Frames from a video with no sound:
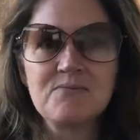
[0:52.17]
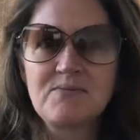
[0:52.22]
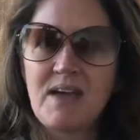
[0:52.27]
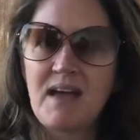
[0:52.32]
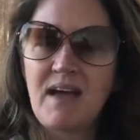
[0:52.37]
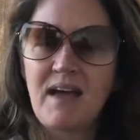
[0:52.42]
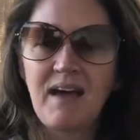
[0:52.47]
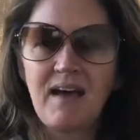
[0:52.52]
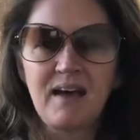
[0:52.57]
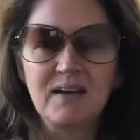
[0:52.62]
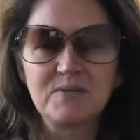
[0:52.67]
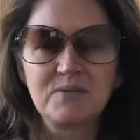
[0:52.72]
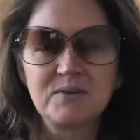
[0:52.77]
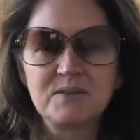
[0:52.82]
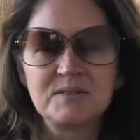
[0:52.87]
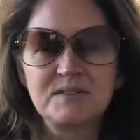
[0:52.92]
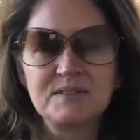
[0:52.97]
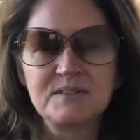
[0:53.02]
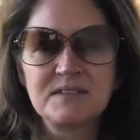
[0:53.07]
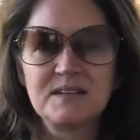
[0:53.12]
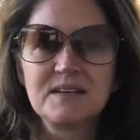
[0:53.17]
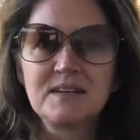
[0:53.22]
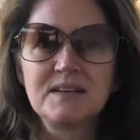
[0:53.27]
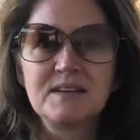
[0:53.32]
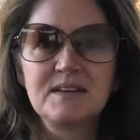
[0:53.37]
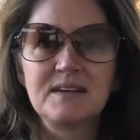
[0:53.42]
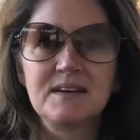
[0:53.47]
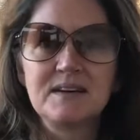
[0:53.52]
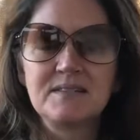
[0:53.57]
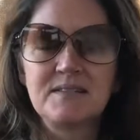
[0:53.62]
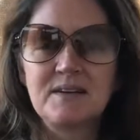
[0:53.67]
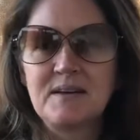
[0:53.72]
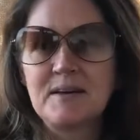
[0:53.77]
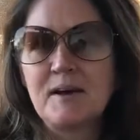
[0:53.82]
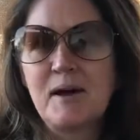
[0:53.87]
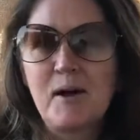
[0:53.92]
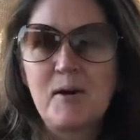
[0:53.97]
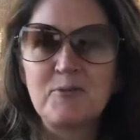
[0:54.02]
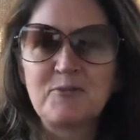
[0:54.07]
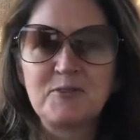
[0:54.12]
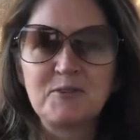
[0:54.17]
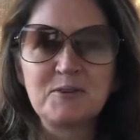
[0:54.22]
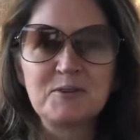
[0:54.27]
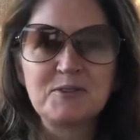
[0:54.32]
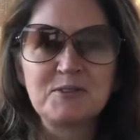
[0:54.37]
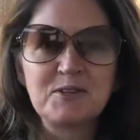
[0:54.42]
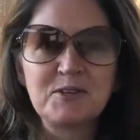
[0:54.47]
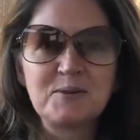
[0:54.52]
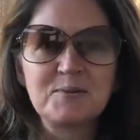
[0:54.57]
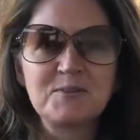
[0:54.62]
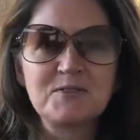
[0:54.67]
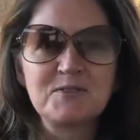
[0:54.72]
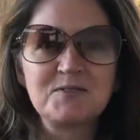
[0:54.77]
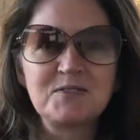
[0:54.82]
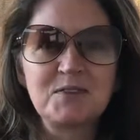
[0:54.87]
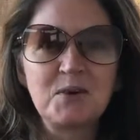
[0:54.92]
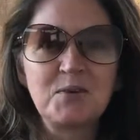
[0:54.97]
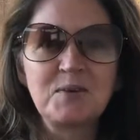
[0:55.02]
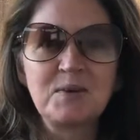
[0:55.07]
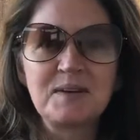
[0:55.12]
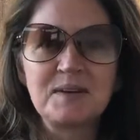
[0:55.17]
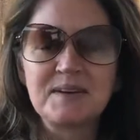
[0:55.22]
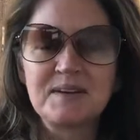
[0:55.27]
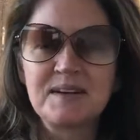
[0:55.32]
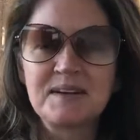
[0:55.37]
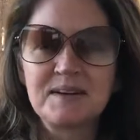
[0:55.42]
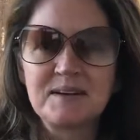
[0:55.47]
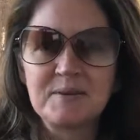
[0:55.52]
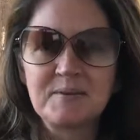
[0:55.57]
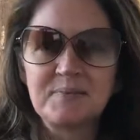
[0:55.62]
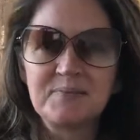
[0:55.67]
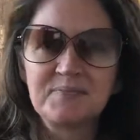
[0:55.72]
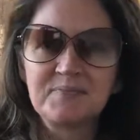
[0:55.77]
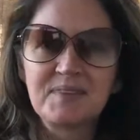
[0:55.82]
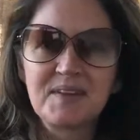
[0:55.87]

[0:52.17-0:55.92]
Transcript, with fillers: had was uh, helpful in terms of knowing um,